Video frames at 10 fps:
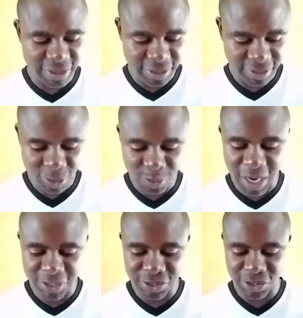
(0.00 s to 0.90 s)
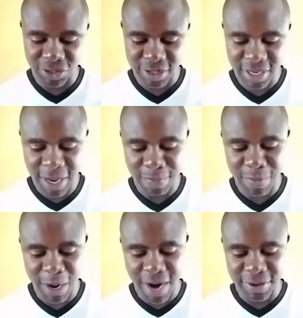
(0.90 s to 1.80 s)
superstition, and
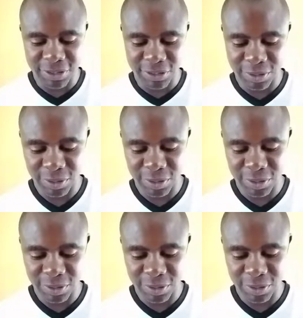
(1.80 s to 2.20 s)
barbarity